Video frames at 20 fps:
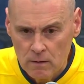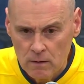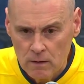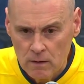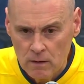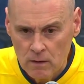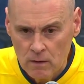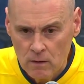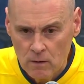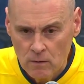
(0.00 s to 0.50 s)

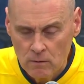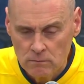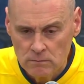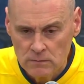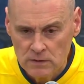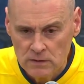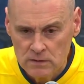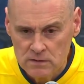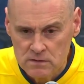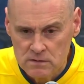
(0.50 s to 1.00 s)

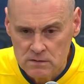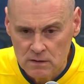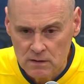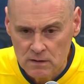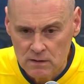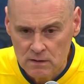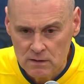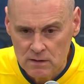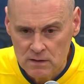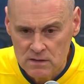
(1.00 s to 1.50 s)
it's
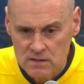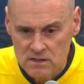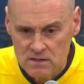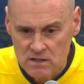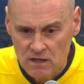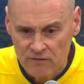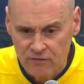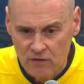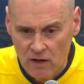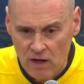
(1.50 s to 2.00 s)
a
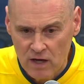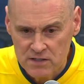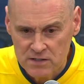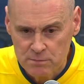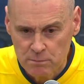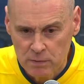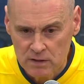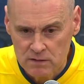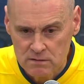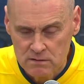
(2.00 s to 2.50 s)
tough loss,
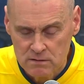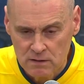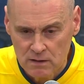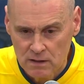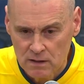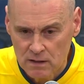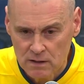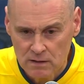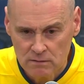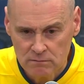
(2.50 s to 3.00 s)
but
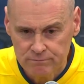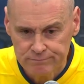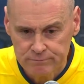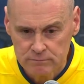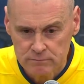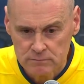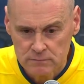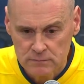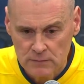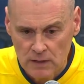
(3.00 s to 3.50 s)

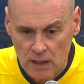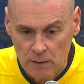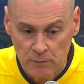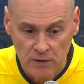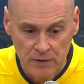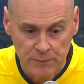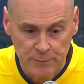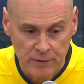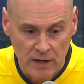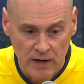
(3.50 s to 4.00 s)
I'm
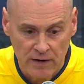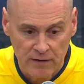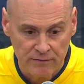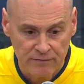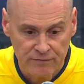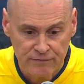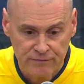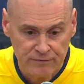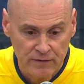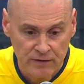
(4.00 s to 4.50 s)
really proud
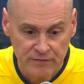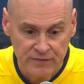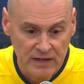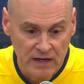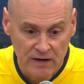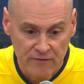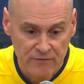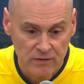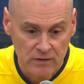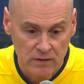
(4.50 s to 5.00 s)
of the
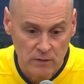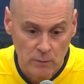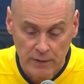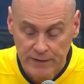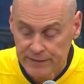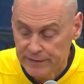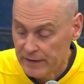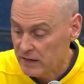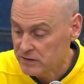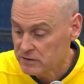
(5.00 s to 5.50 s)
effort and the
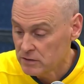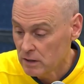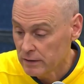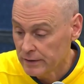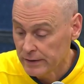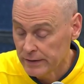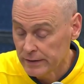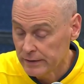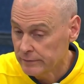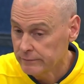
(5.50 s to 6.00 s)
way the guys
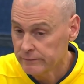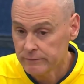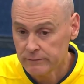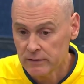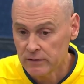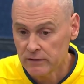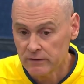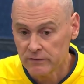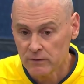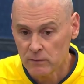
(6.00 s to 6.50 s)
hung in,
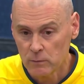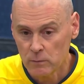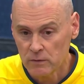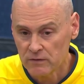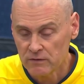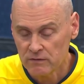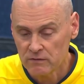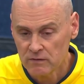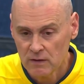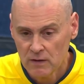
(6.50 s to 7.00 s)
because it
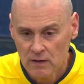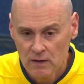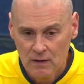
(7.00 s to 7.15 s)
was